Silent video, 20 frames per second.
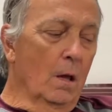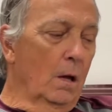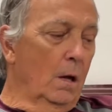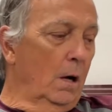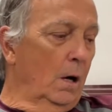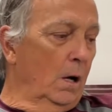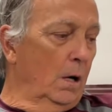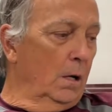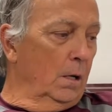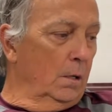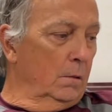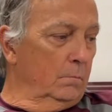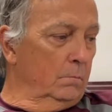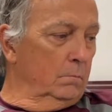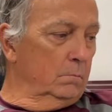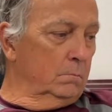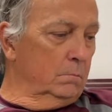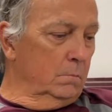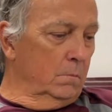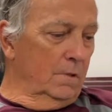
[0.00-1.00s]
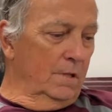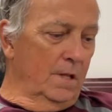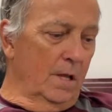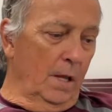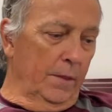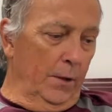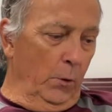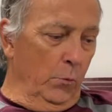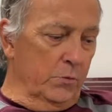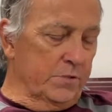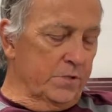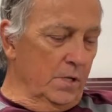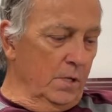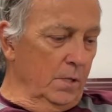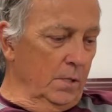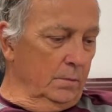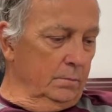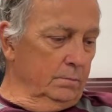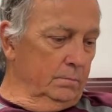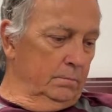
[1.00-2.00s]
Um, yeah, there was
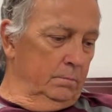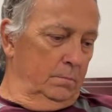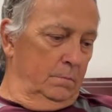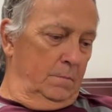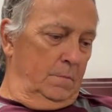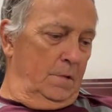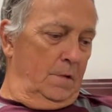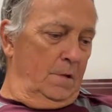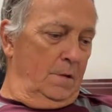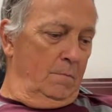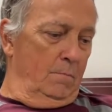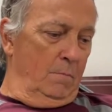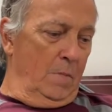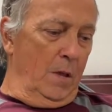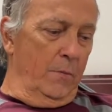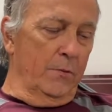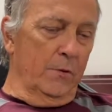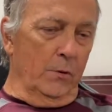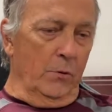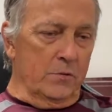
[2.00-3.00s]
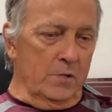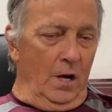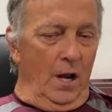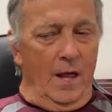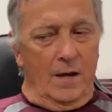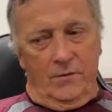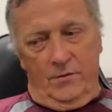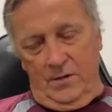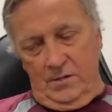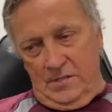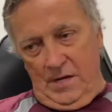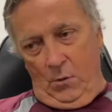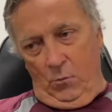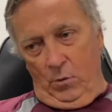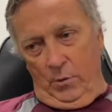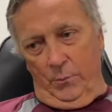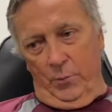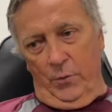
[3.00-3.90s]
a maybe there was a lot of things that weren't